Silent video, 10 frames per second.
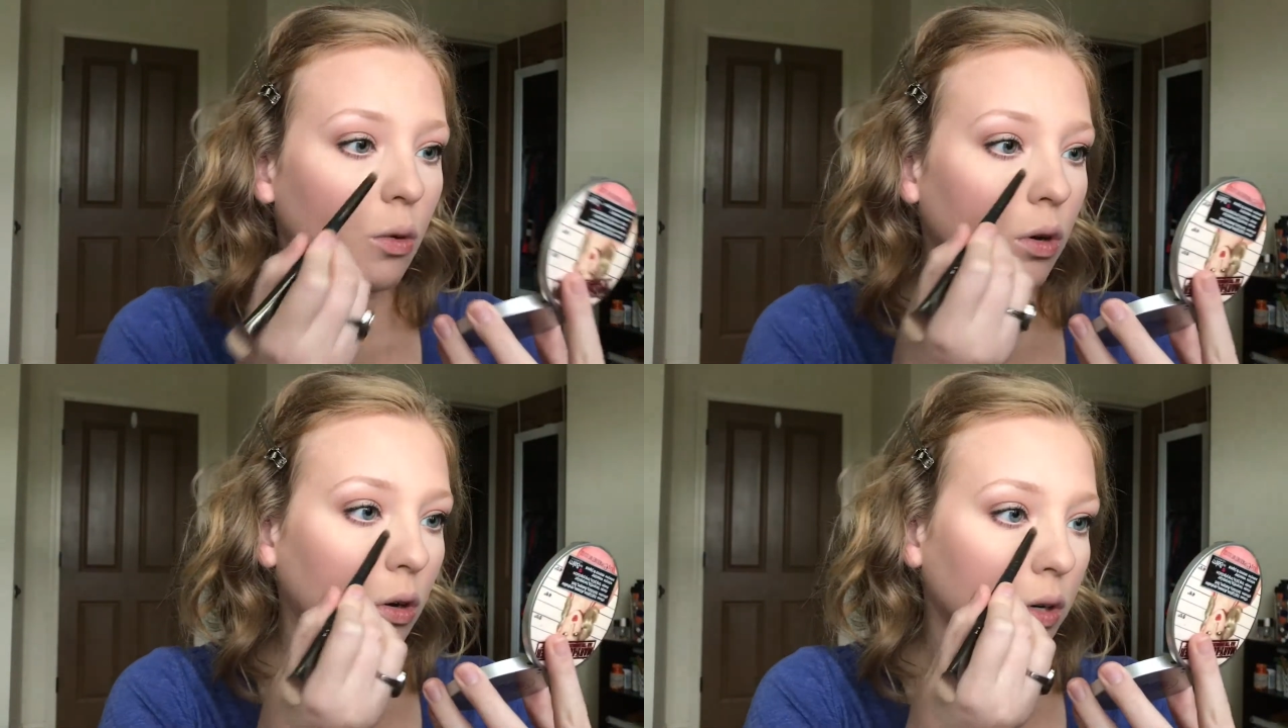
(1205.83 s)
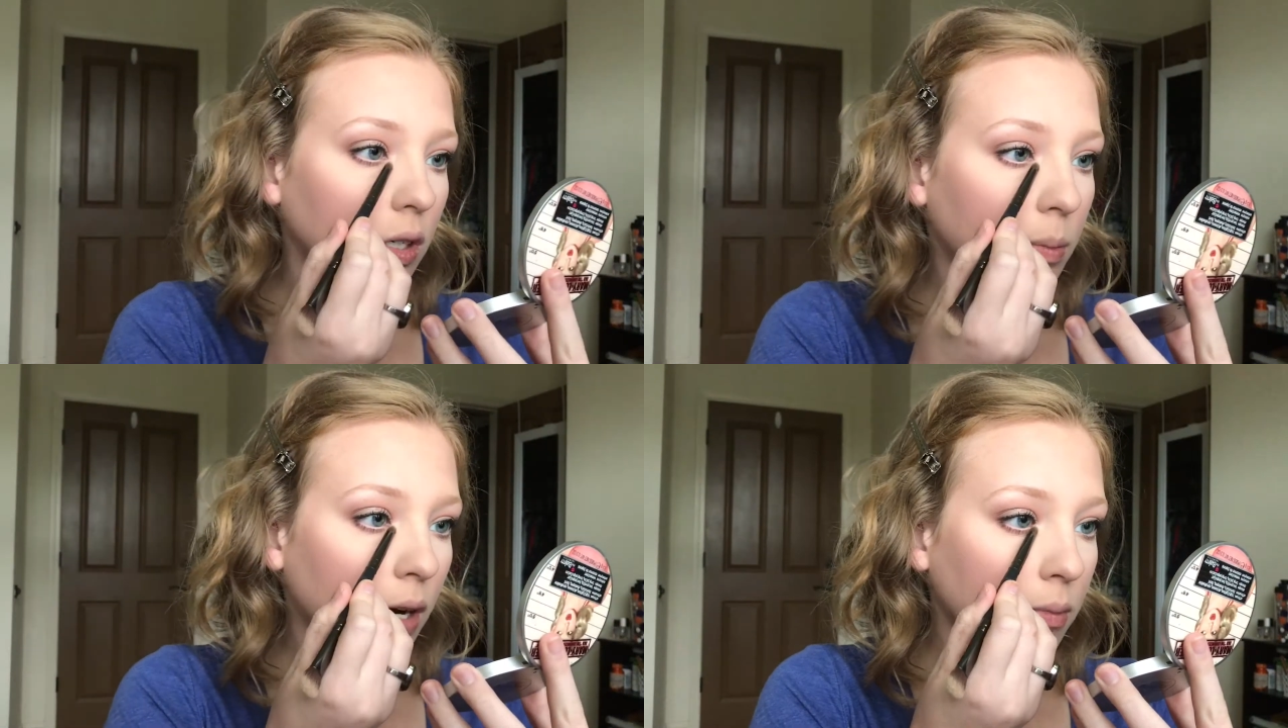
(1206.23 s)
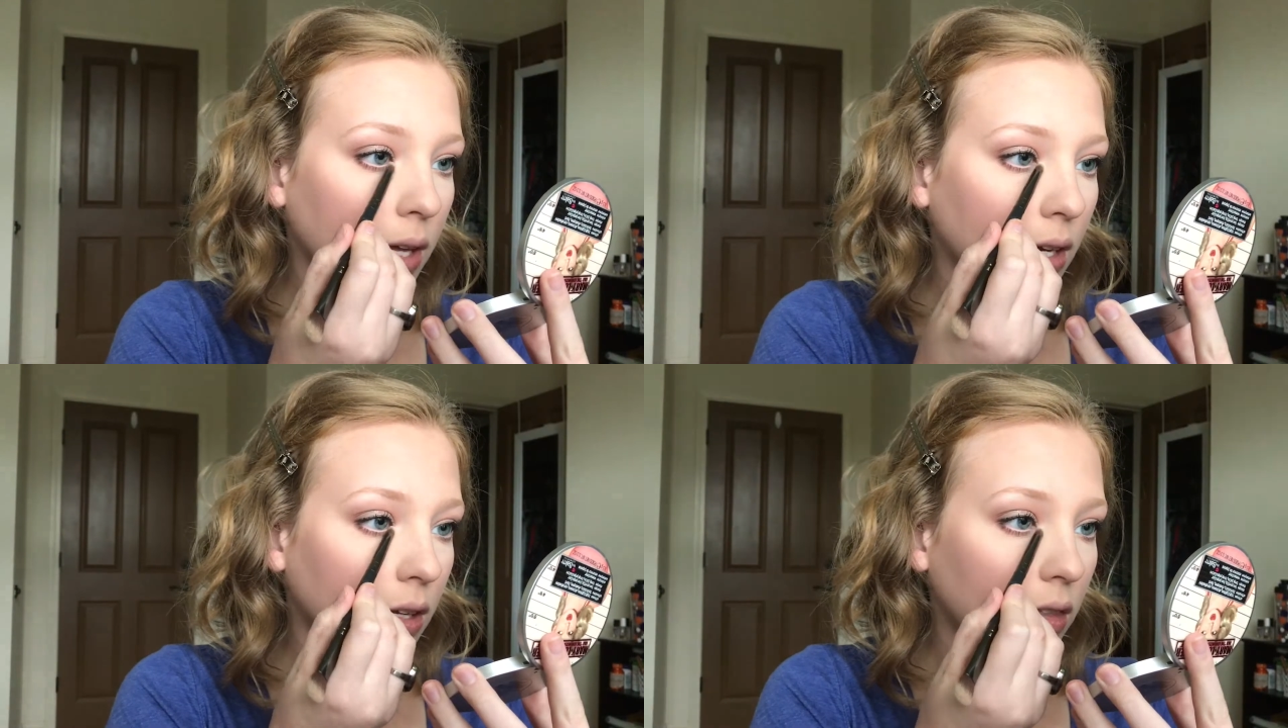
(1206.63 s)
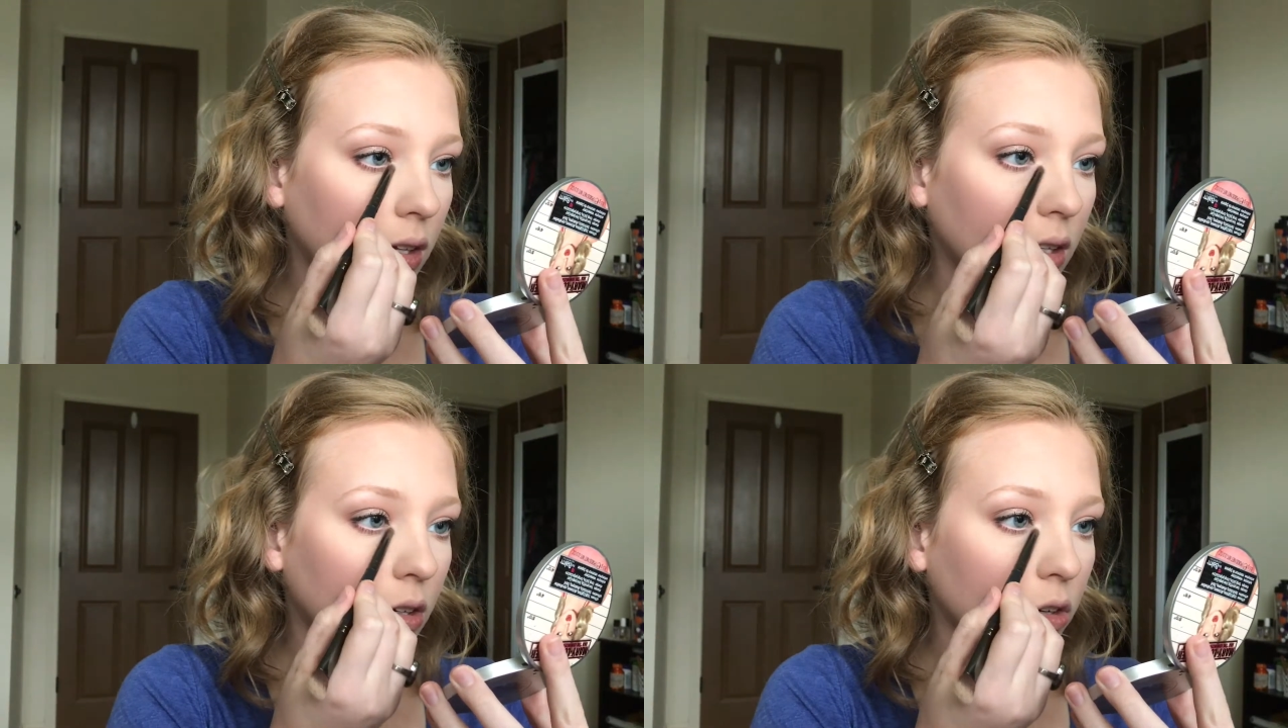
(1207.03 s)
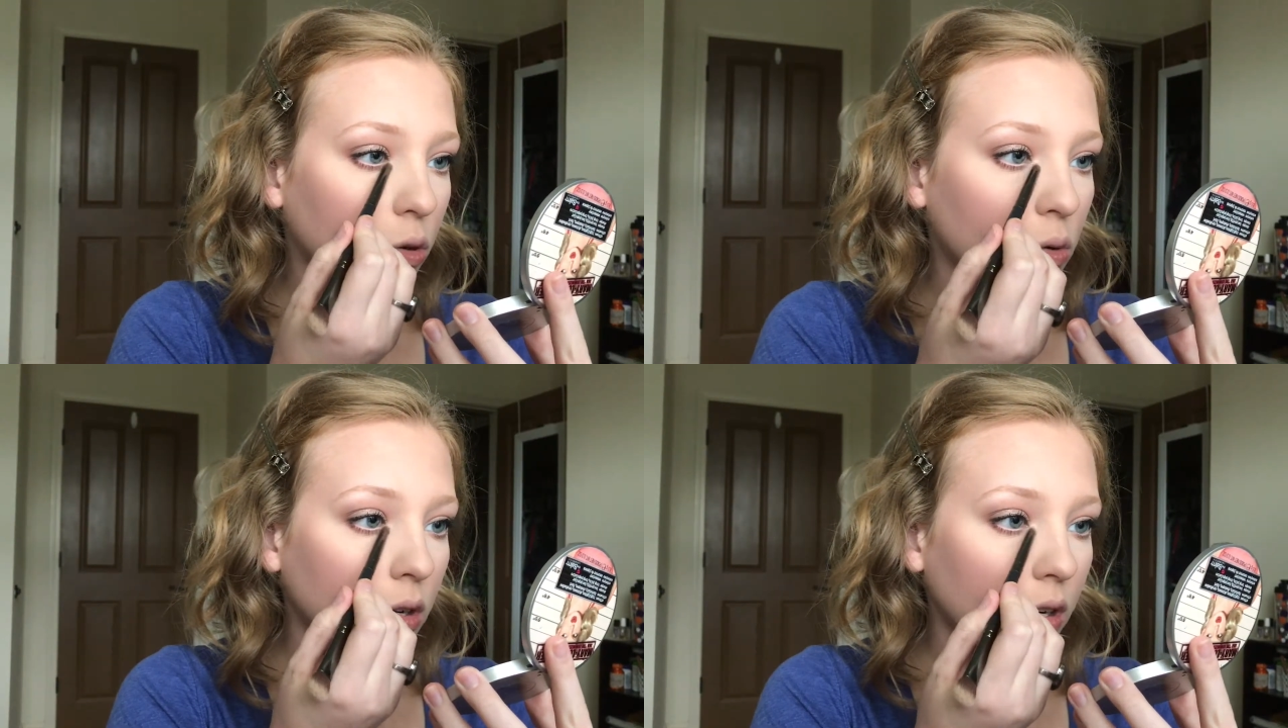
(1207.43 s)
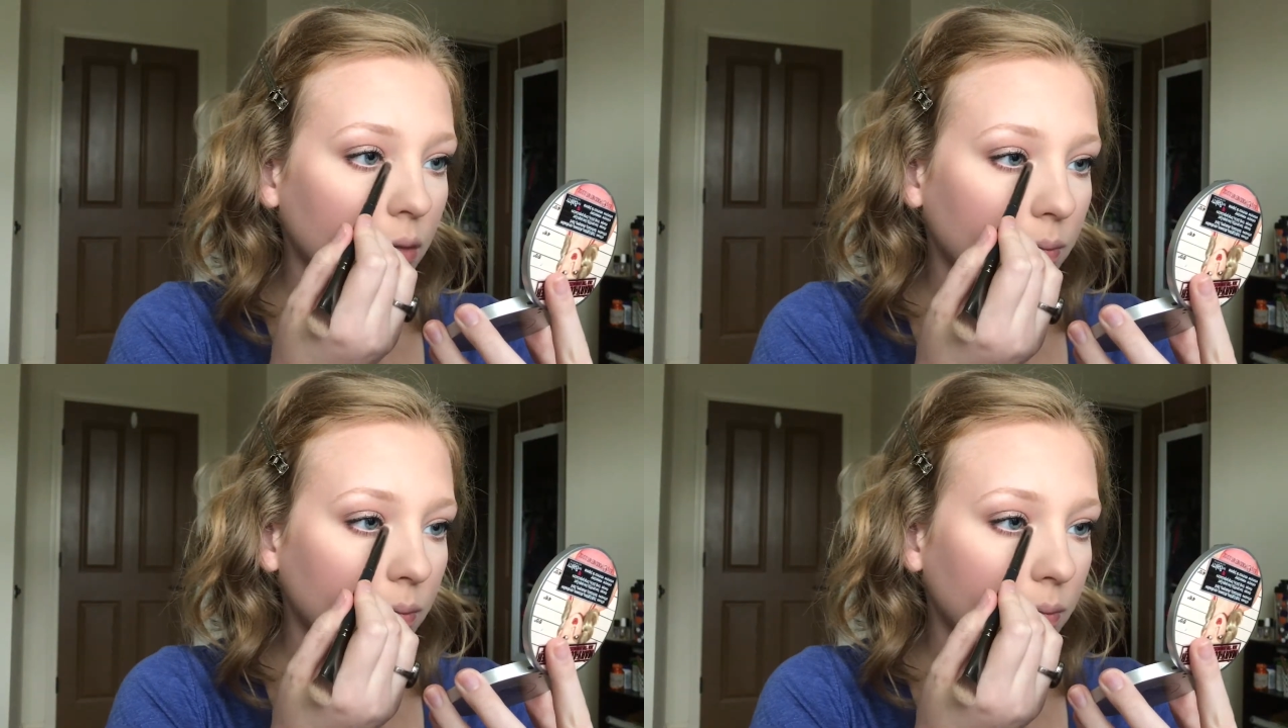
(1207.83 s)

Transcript: we're going to pop that in the inner corner.